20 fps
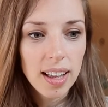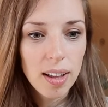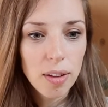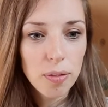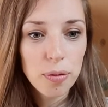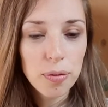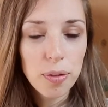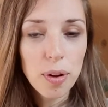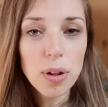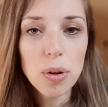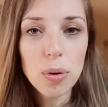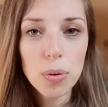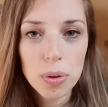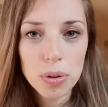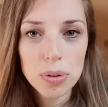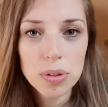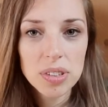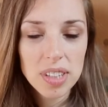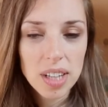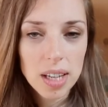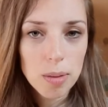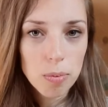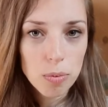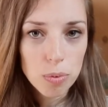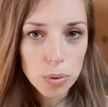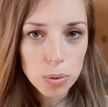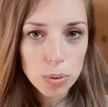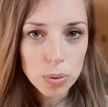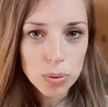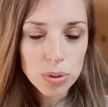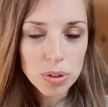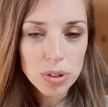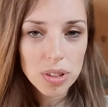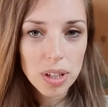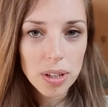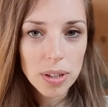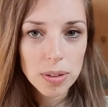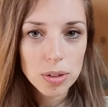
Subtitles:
follow those same rules